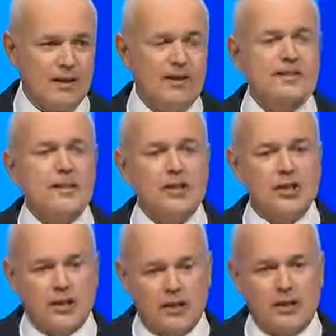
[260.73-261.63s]
That is a
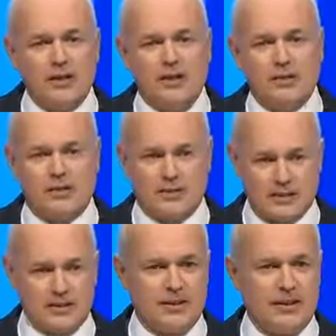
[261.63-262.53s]
shocking
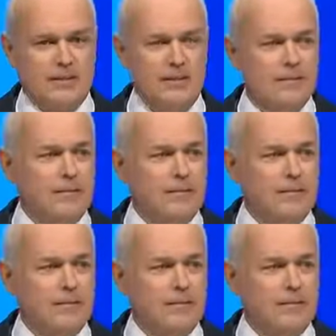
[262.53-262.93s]
statistic.